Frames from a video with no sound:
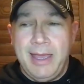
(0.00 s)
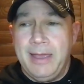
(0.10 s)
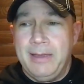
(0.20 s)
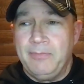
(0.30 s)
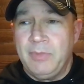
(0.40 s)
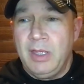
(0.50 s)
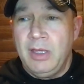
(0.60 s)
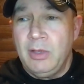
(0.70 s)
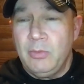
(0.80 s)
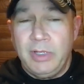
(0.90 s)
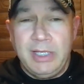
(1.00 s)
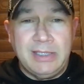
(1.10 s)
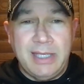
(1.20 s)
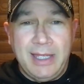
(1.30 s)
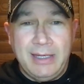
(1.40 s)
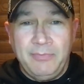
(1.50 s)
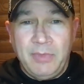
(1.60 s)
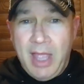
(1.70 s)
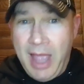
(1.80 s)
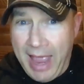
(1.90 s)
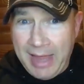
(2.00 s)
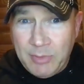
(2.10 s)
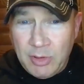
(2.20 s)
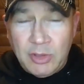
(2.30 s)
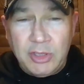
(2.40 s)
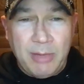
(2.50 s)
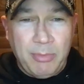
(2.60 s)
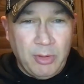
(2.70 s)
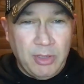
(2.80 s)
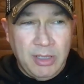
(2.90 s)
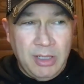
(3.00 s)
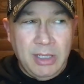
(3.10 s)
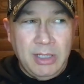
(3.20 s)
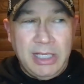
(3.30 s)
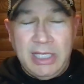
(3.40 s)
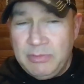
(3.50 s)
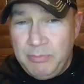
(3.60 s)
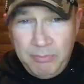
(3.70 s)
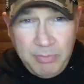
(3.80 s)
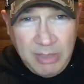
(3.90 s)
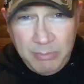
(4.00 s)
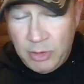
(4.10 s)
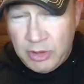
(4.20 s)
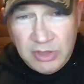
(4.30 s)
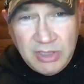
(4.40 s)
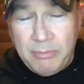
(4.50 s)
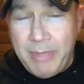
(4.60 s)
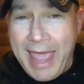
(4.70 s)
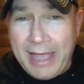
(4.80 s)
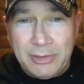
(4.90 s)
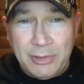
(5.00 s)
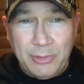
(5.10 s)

um, when he said i am the good shepherd he's he pushes them back